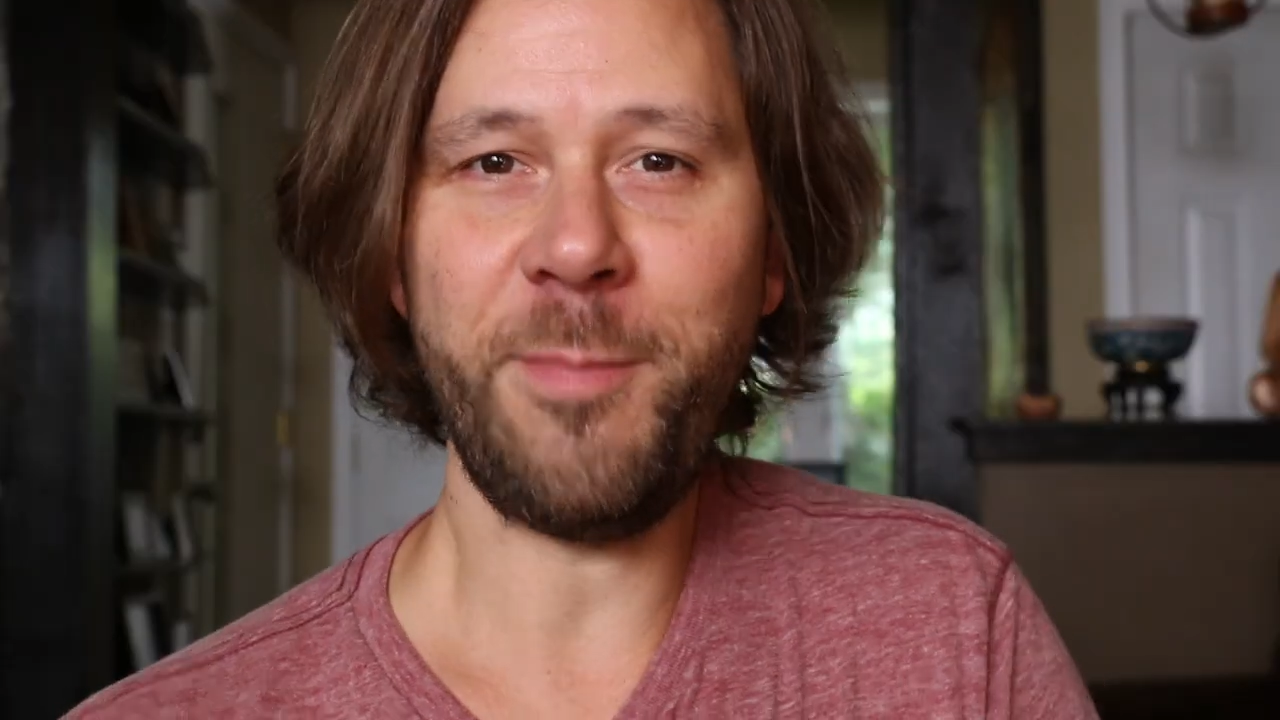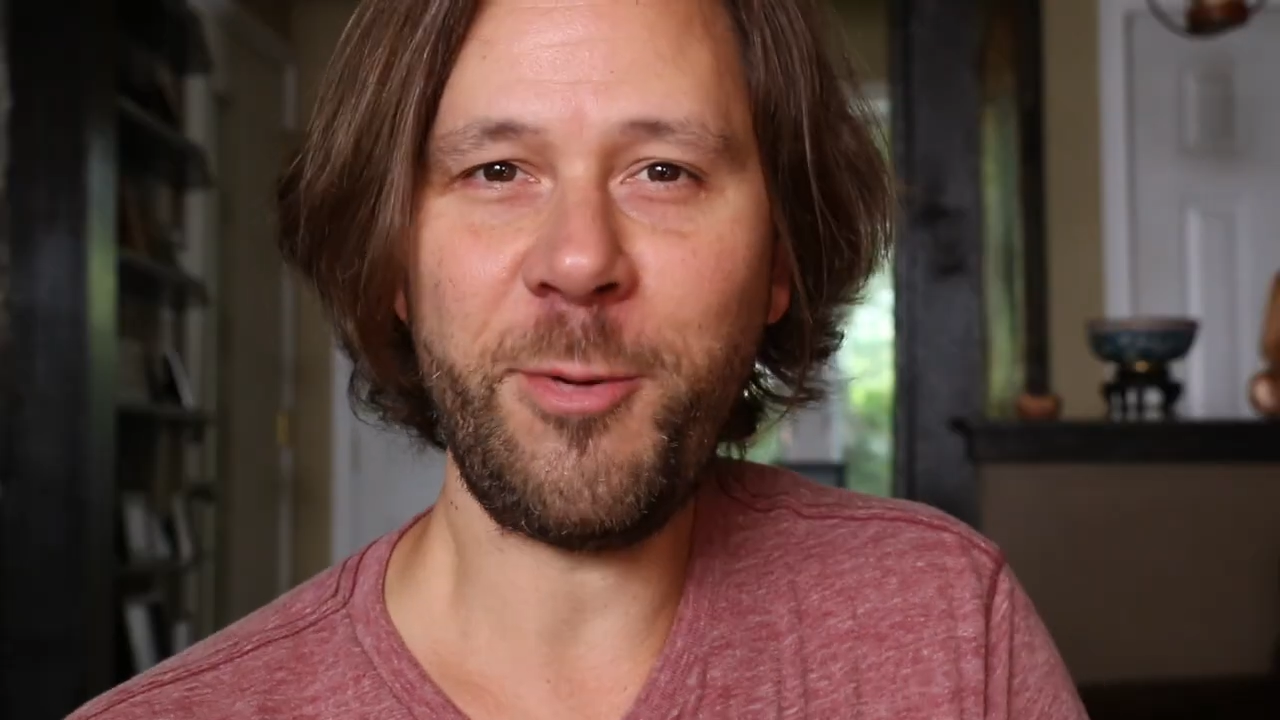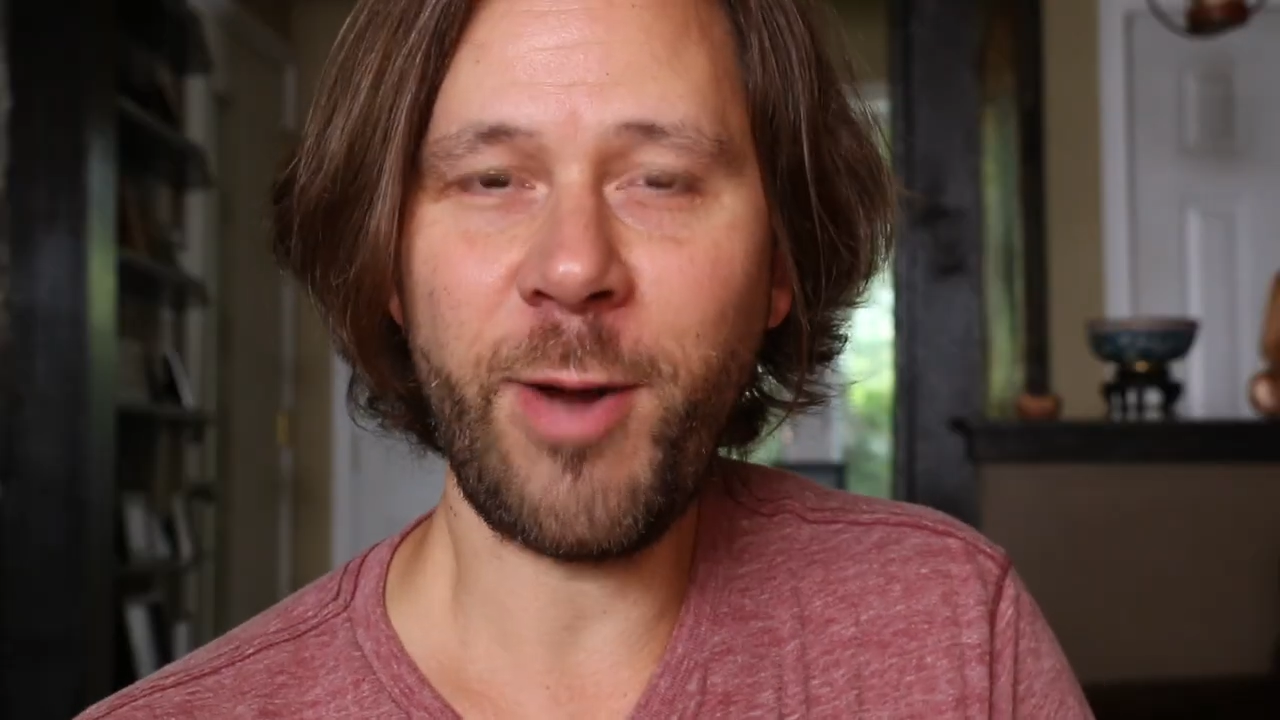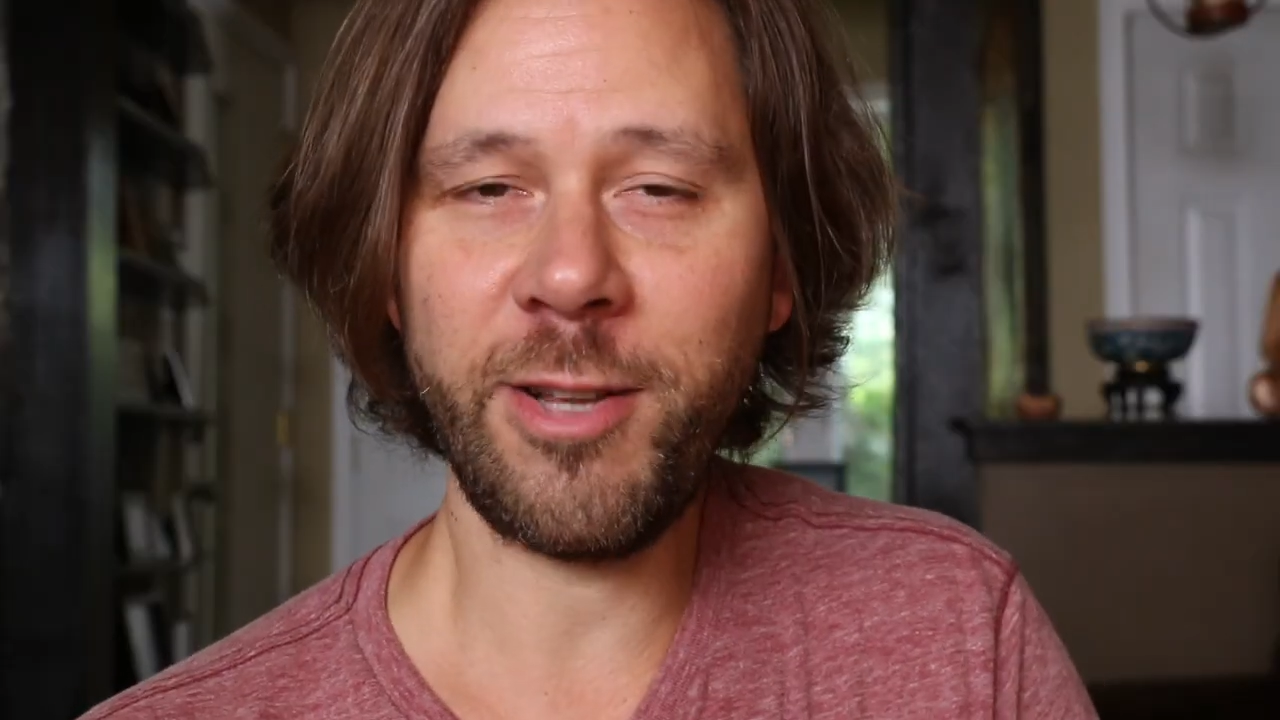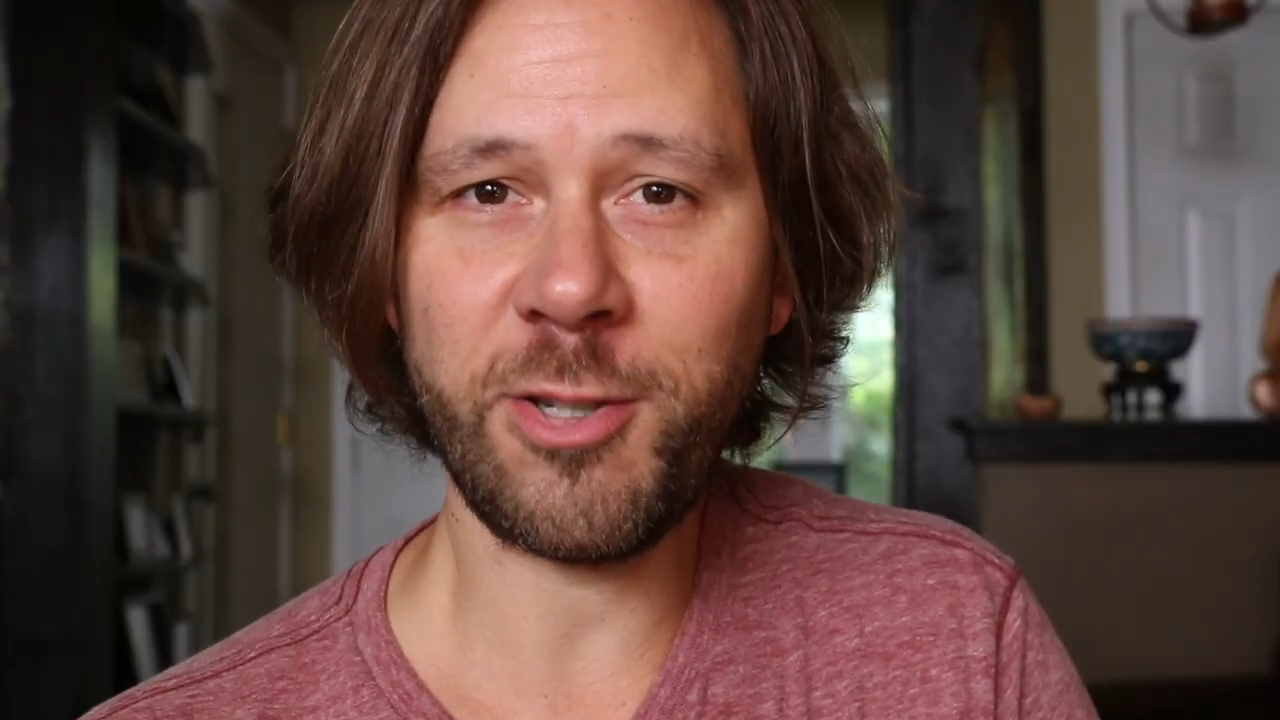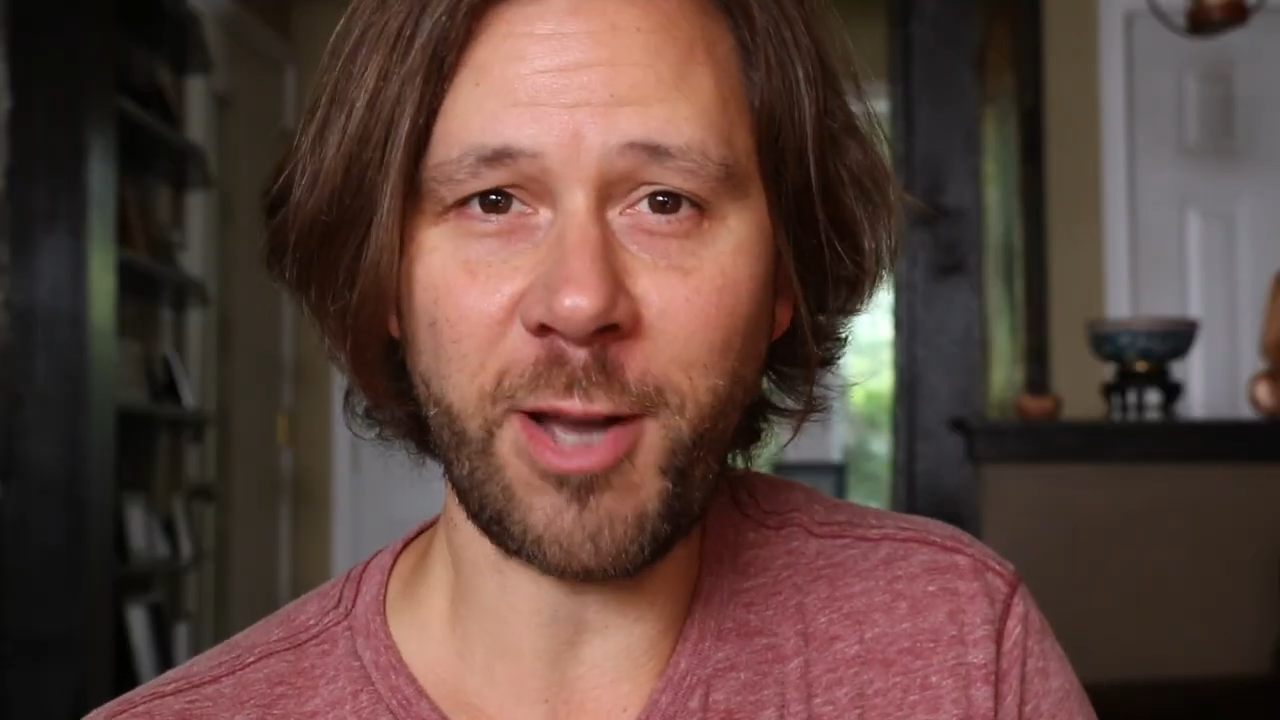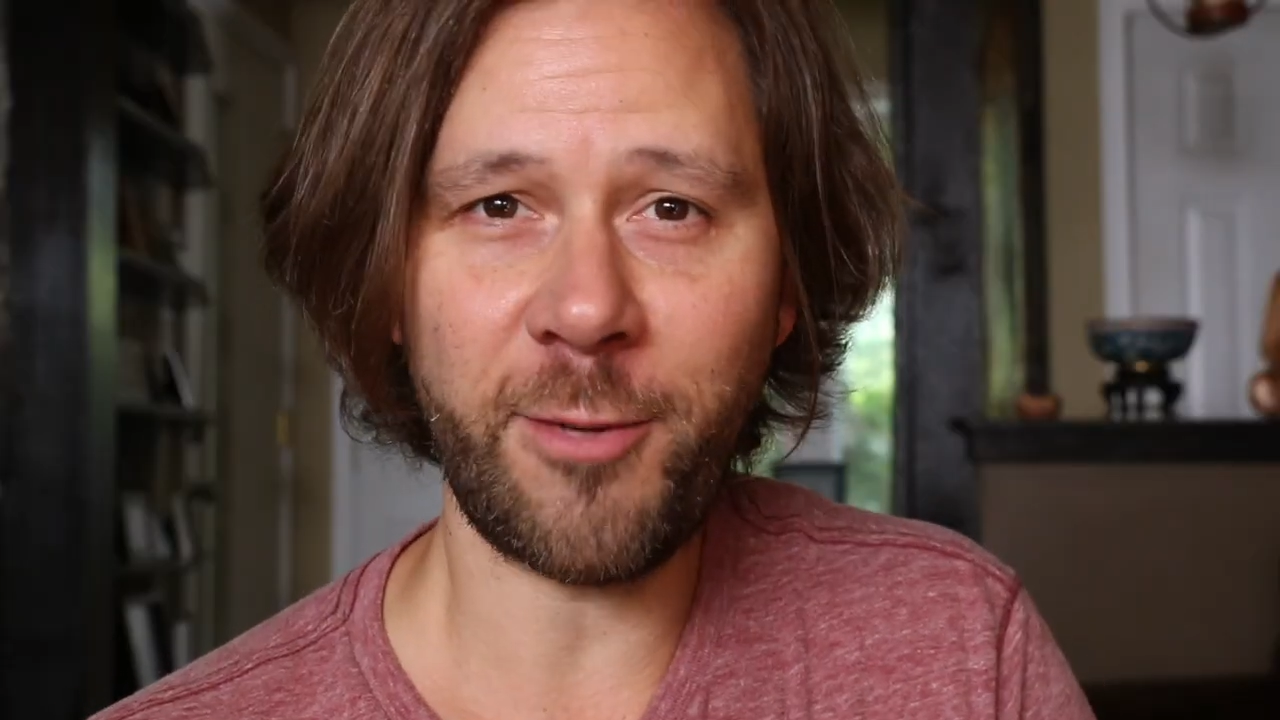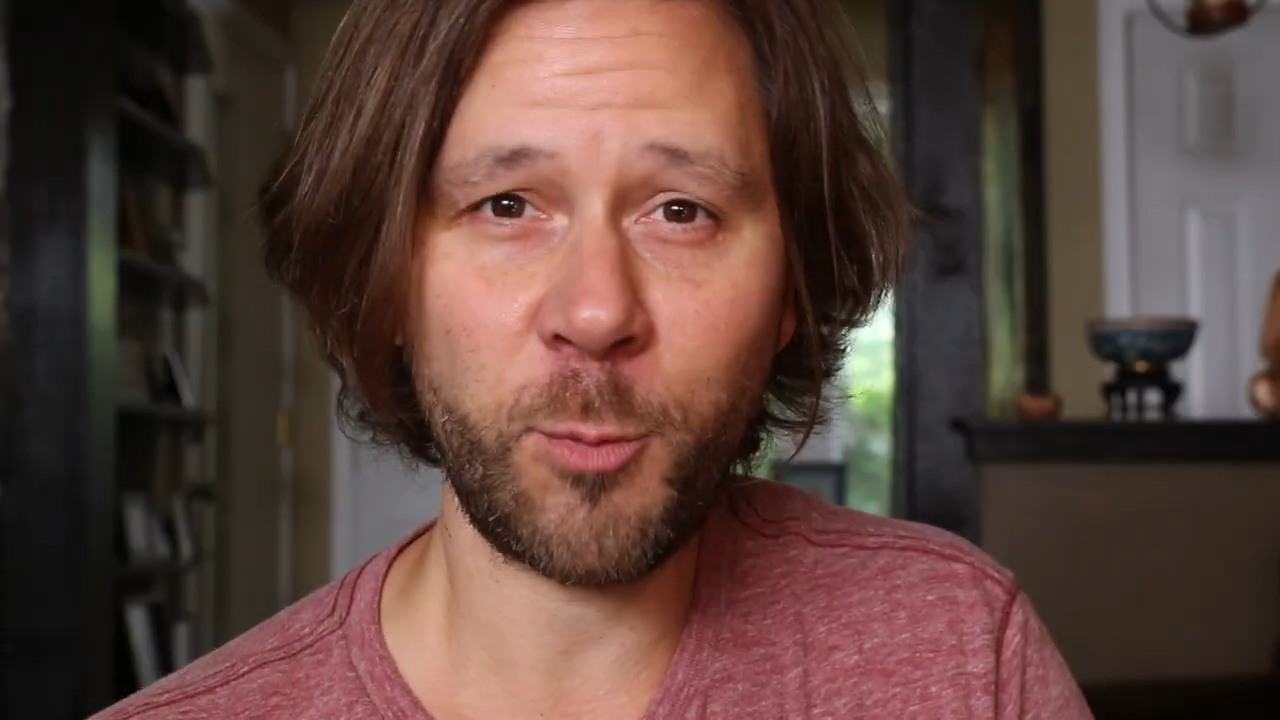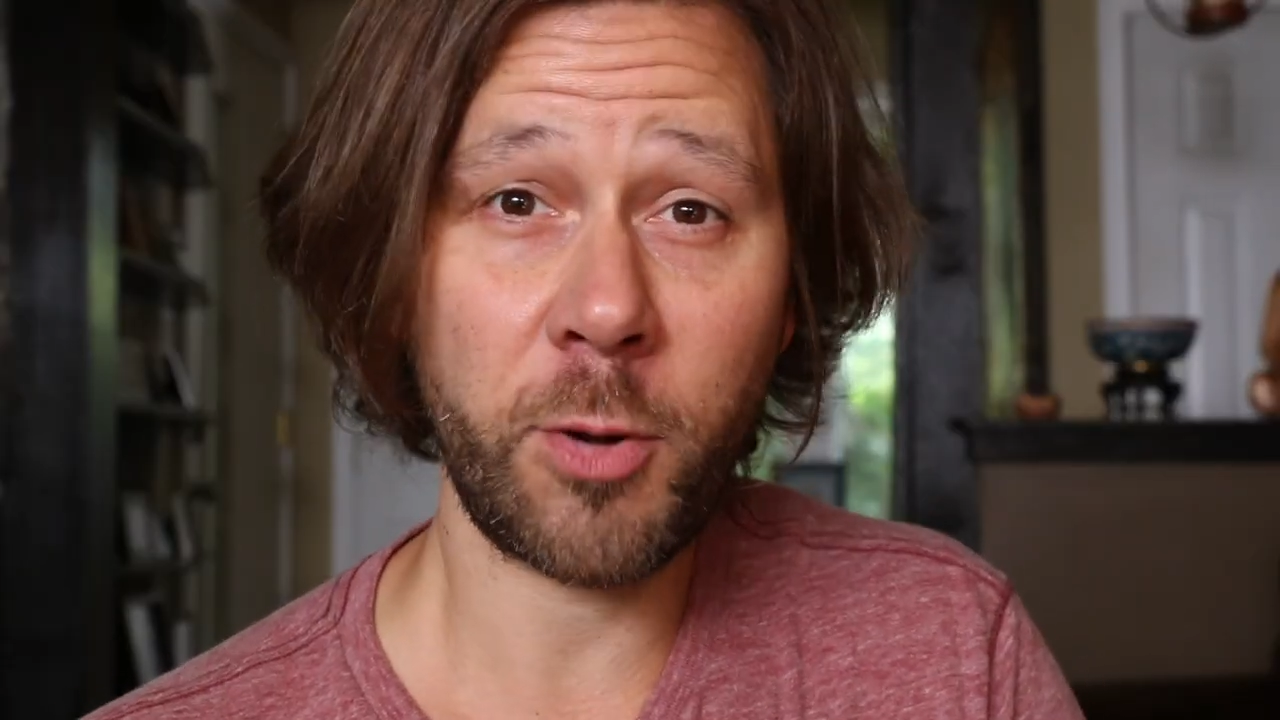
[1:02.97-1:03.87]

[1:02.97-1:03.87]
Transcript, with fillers: mid-range is often